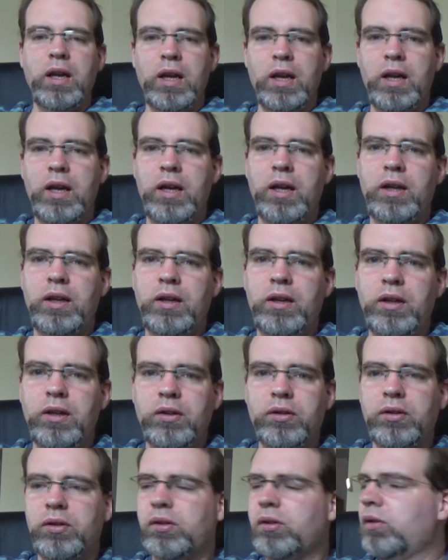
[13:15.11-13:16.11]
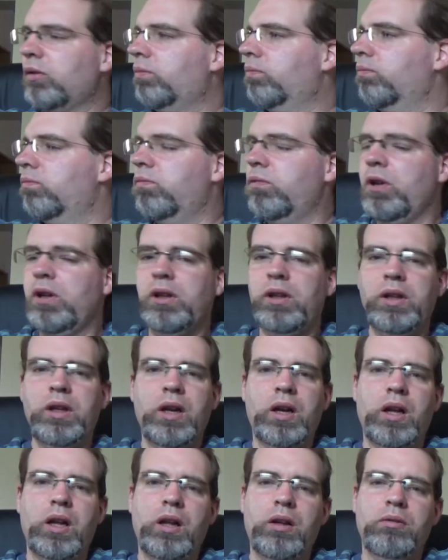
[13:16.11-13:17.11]
and it's really
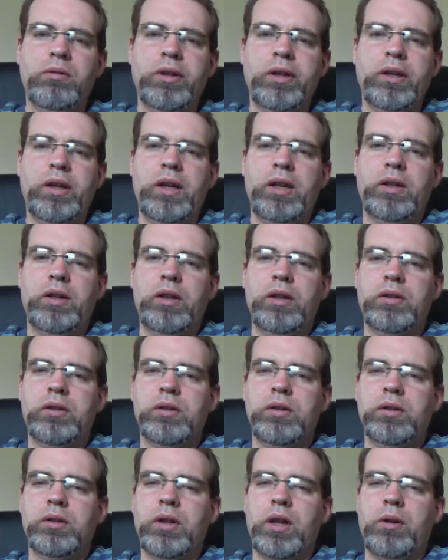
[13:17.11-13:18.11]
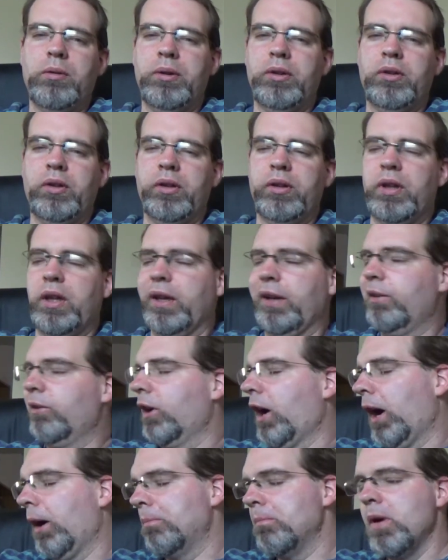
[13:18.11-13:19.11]
it's just always looked like
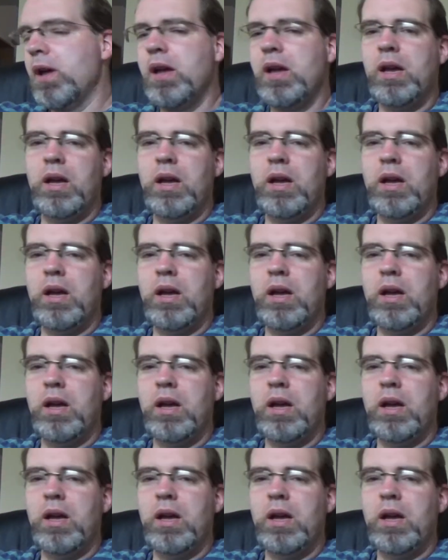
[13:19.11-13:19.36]
crap.